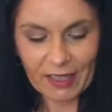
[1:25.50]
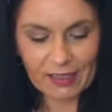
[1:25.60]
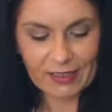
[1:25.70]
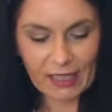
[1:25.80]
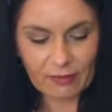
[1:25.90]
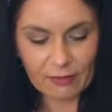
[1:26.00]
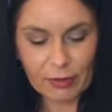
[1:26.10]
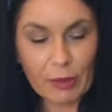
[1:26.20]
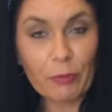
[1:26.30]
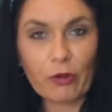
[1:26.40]
than
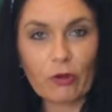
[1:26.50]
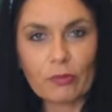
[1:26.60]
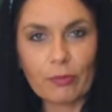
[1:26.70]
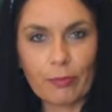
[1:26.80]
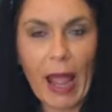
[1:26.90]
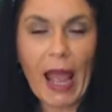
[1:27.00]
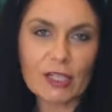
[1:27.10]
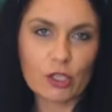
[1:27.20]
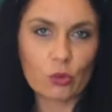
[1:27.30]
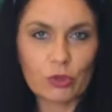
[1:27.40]
typical
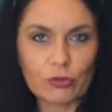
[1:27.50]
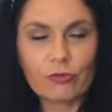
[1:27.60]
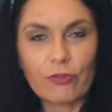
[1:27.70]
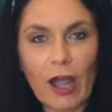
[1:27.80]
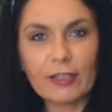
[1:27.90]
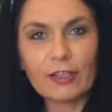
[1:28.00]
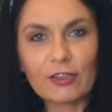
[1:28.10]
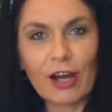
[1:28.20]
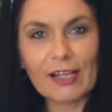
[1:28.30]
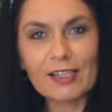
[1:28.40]
bass you would find
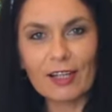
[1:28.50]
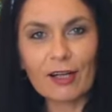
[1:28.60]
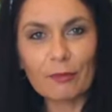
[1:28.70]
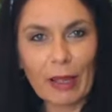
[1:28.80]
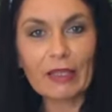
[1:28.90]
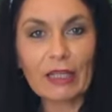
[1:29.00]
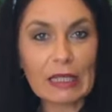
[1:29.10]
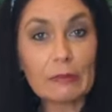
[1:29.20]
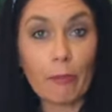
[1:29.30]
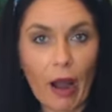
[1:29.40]
in restaurant baked
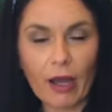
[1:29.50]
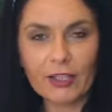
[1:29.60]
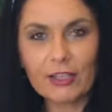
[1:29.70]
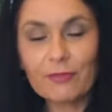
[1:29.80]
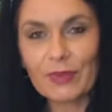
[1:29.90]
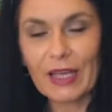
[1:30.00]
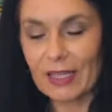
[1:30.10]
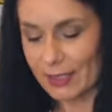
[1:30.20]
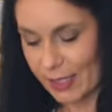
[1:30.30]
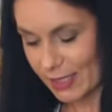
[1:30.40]
in butter.
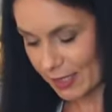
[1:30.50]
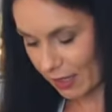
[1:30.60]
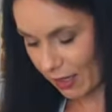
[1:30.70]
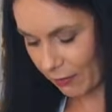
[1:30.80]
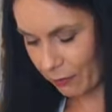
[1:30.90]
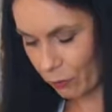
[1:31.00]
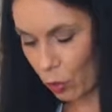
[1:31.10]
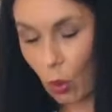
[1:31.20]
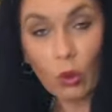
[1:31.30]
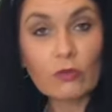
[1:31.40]
This uh,
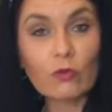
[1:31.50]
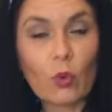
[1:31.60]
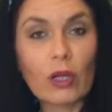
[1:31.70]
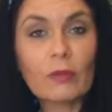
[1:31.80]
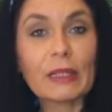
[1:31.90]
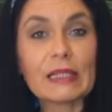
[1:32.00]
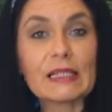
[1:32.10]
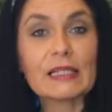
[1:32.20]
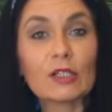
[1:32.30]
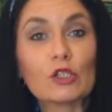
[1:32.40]
more olive oil, but
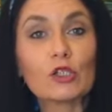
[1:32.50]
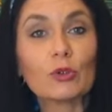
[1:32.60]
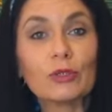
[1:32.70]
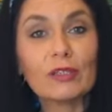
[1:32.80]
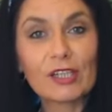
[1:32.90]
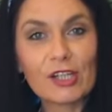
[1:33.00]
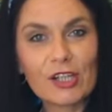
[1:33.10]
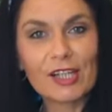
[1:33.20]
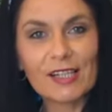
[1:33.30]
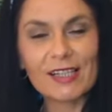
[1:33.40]
it's still so
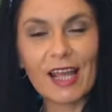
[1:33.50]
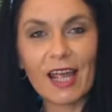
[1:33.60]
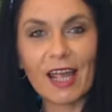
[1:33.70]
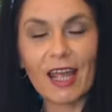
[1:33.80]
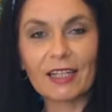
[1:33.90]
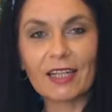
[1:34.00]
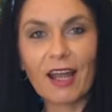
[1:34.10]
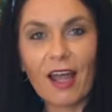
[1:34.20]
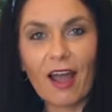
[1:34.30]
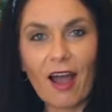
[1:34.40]
delicious and
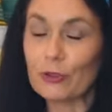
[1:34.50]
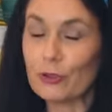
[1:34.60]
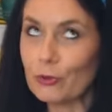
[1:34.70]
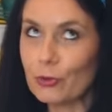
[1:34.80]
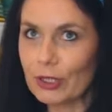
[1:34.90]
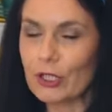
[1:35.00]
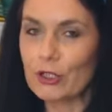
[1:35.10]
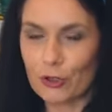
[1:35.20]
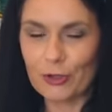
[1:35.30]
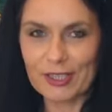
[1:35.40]
you will
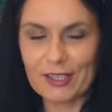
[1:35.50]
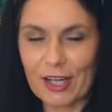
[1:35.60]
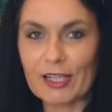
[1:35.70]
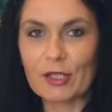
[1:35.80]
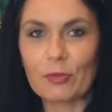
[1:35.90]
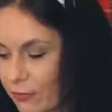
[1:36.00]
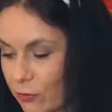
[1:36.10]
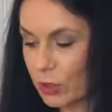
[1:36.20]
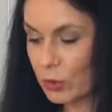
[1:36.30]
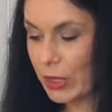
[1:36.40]
enjoy this recipe.
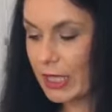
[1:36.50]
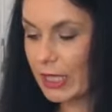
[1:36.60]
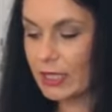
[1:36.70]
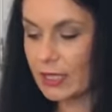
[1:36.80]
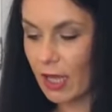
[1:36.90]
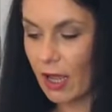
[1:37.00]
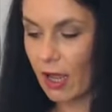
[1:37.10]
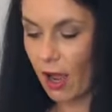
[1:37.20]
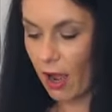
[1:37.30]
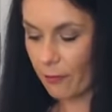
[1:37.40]
What we need
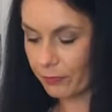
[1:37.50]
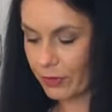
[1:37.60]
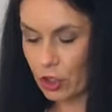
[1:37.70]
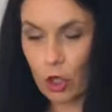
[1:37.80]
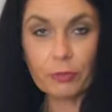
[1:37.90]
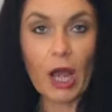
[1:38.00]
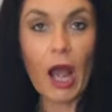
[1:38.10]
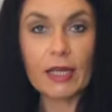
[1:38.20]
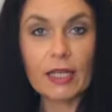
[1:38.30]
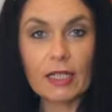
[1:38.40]
um, chopped
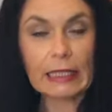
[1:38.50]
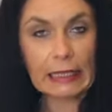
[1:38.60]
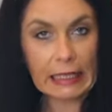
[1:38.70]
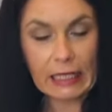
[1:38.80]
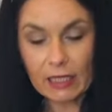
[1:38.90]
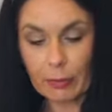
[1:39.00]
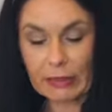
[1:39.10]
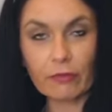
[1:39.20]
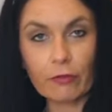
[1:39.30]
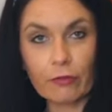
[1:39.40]
onion, leek,
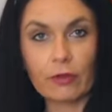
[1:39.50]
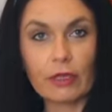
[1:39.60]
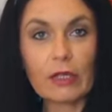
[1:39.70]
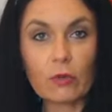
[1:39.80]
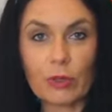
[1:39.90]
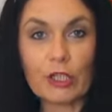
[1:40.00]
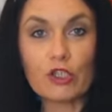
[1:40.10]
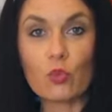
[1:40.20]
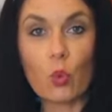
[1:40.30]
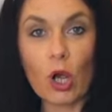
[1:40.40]
but leek we need
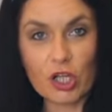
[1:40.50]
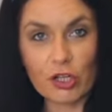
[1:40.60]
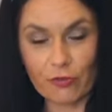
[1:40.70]
to wash.